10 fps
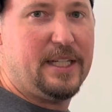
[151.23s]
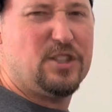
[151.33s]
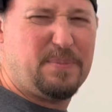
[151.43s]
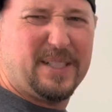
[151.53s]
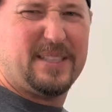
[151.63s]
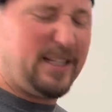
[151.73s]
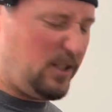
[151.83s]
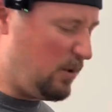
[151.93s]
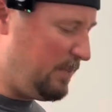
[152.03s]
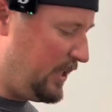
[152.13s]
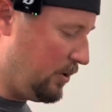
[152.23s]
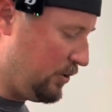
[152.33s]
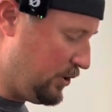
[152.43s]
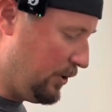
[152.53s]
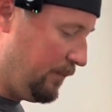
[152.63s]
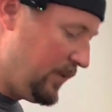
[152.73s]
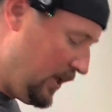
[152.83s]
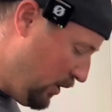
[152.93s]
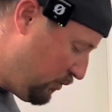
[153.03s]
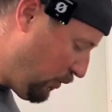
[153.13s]
just might take another minute or 2.
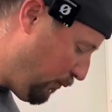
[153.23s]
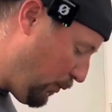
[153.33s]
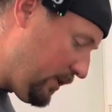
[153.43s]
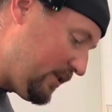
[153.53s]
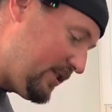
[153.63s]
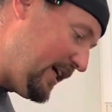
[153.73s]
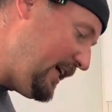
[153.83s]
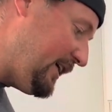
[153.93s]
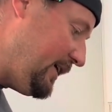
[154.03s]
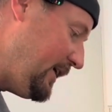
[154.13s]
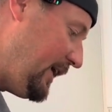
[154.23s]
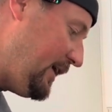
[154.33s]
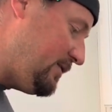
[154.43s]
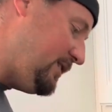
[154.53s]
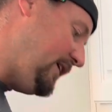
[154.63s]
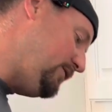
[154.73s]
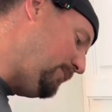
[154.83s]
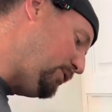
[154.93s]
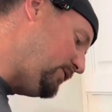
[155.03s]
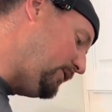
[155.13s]
So for the steak, it says to
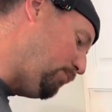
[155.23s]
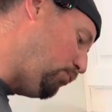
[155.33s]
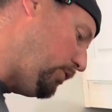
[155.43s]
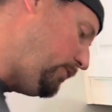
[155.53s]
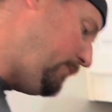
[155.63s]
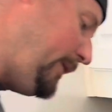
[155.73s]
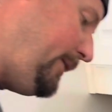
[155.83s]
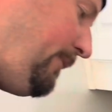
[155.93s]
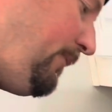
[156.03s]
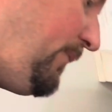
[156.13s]
press the broil button,